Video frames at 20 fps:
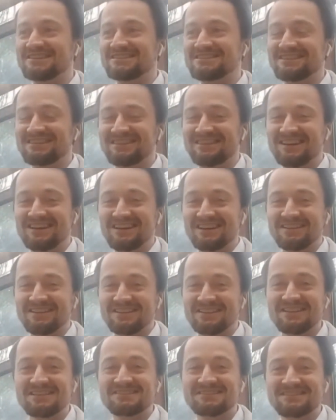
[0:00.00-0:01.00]
Is it
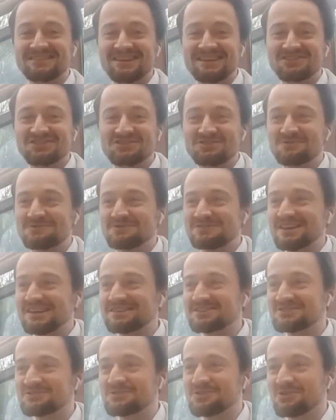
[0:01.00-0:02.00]
the international dental